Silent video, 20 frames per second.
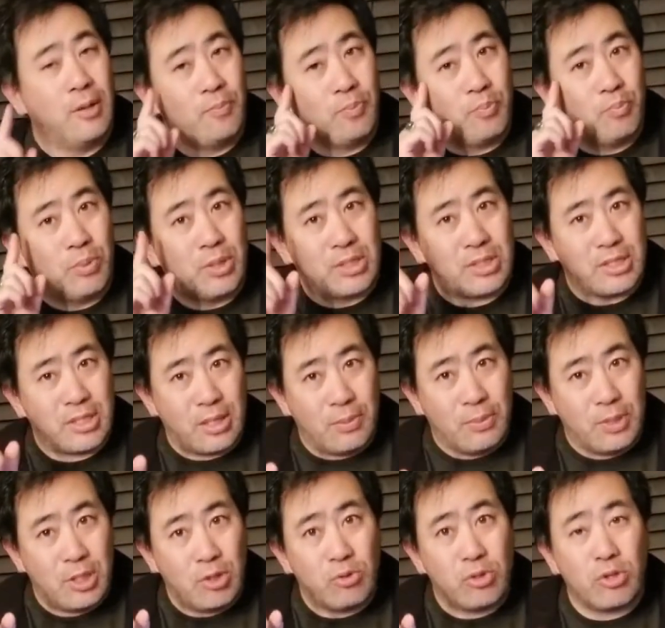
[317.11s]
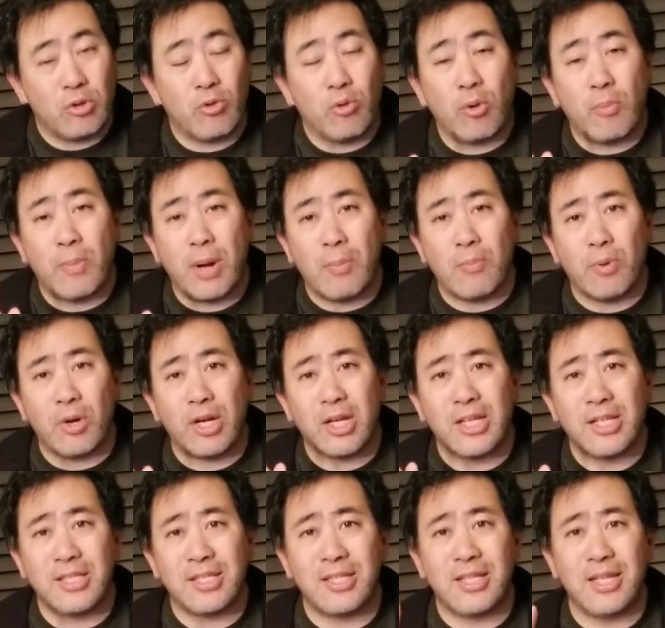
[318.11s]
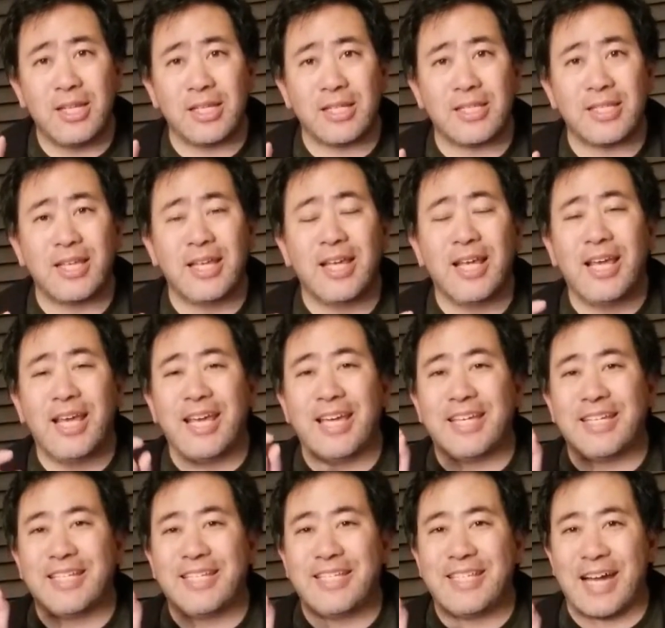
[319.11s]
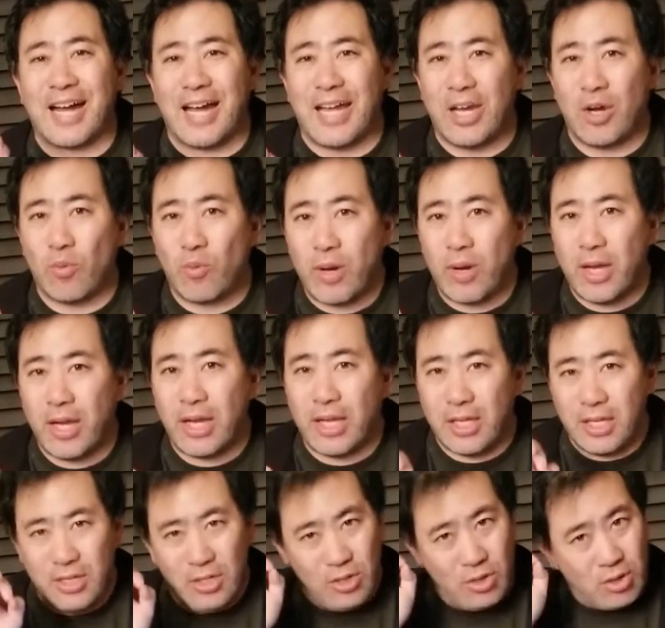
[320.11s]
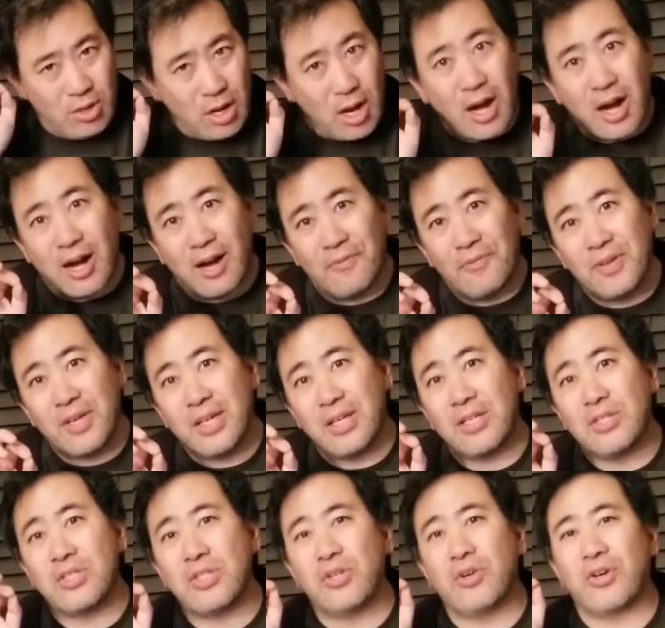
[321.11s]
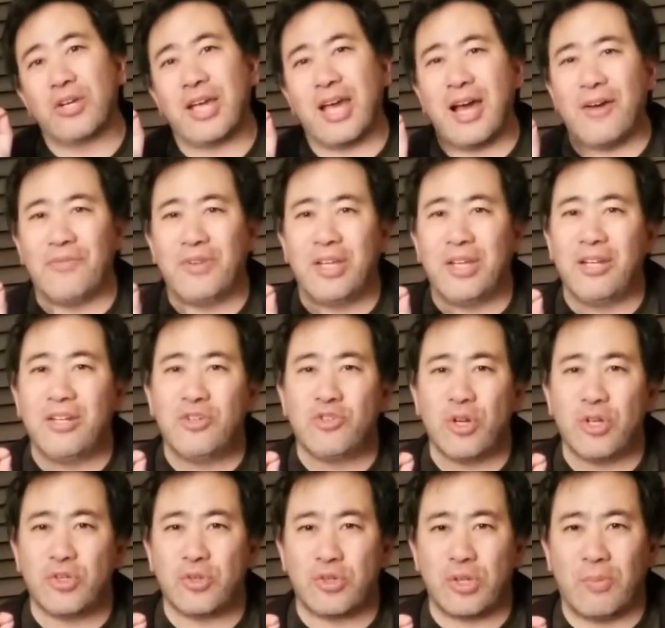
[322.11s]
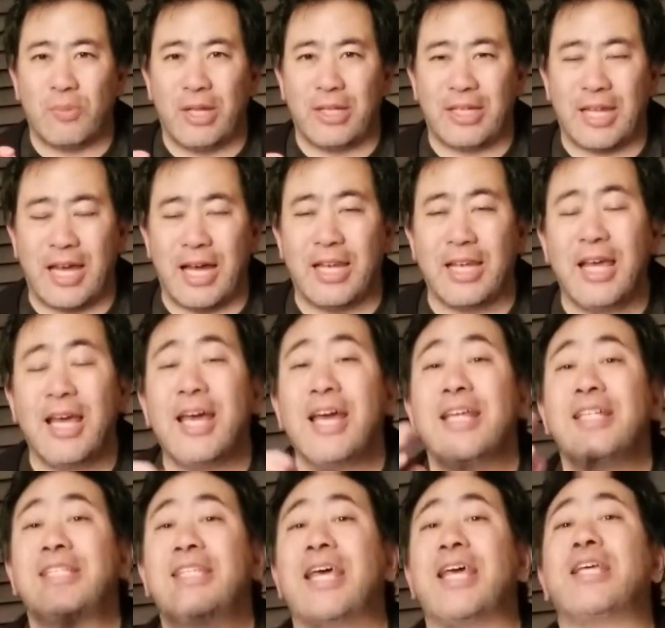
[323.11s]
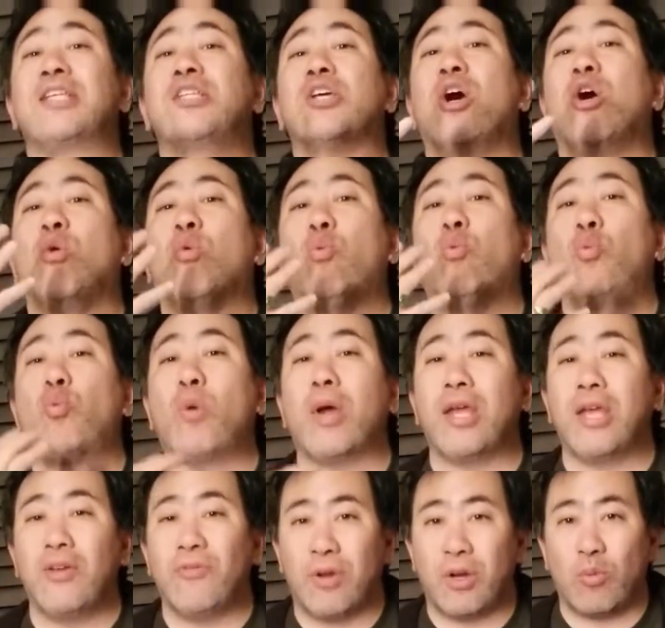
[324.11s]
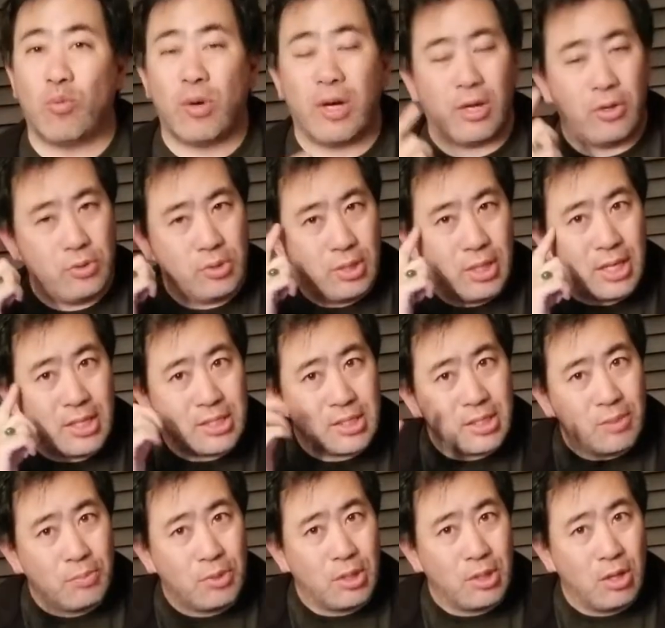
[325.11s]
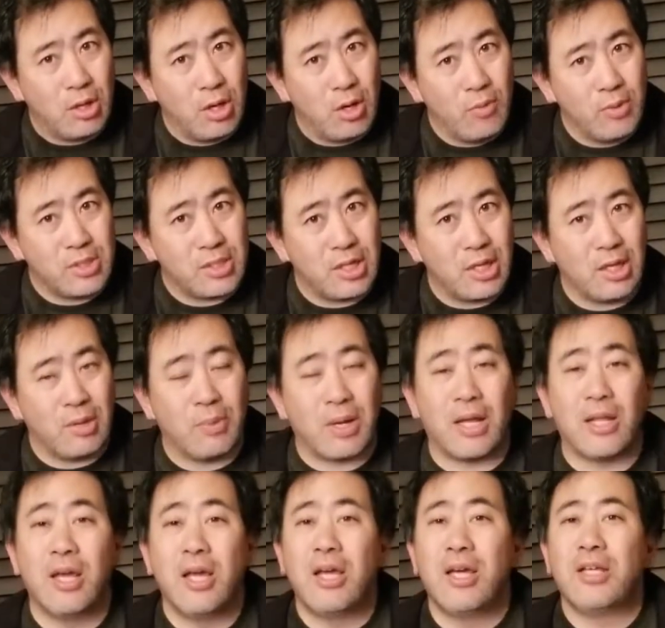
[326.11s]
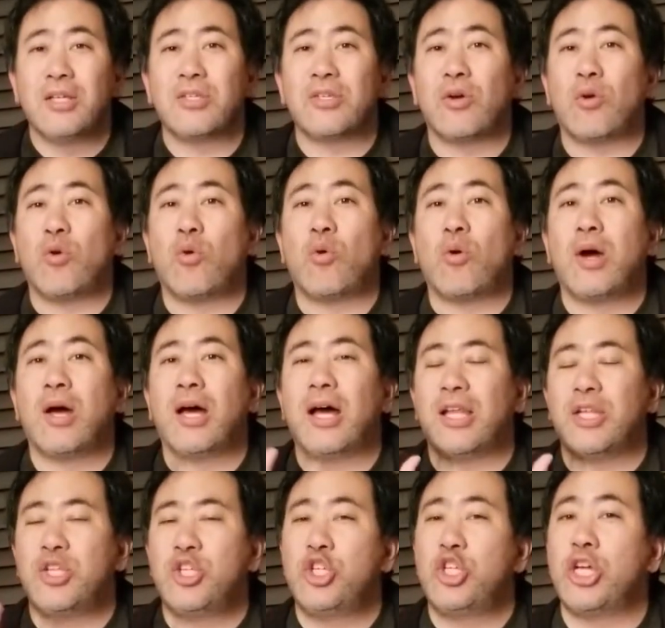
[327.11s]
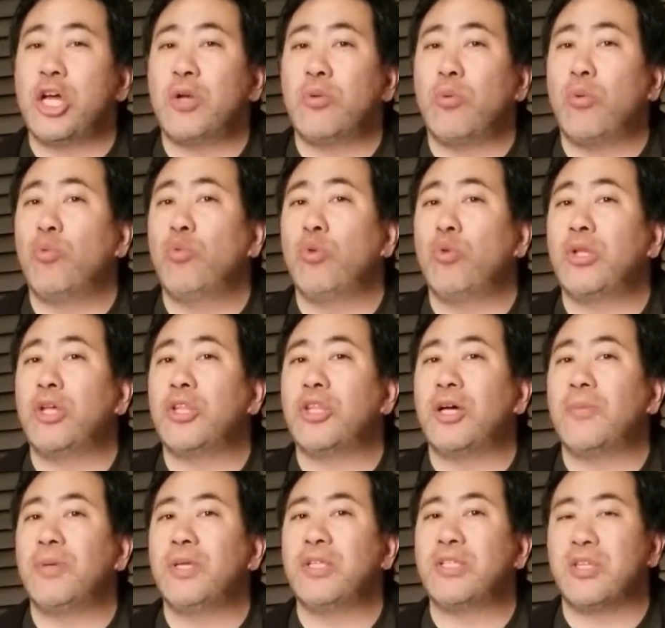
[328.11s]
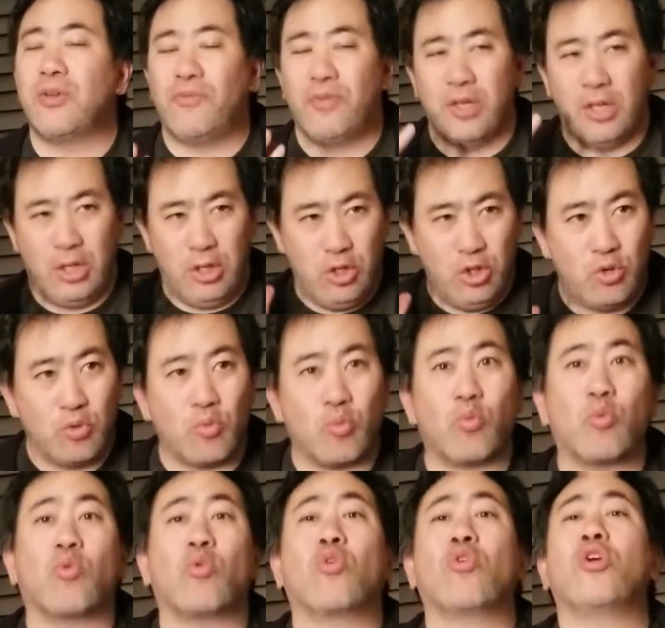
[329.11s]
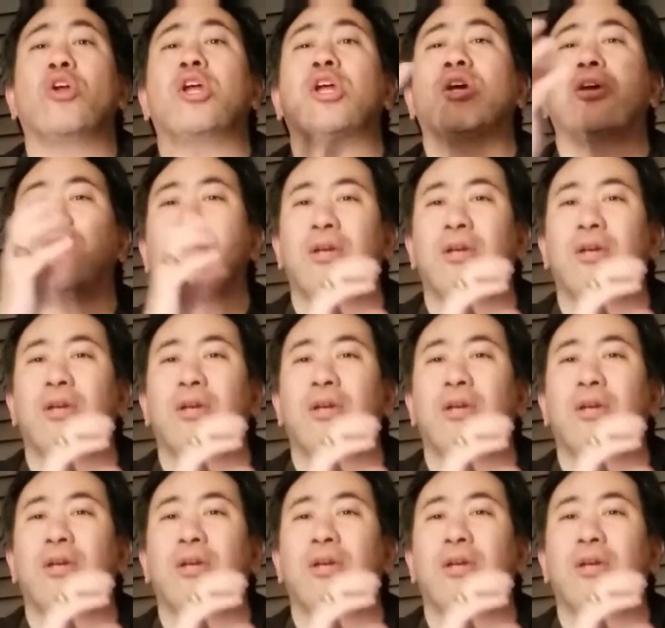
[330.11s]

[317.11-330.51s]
But something to remember is this: a diuretic, your coffees, your caffeinated drinks or something like that takes away from the water. So that's something to always think about. So a general rule of thumb is if you drink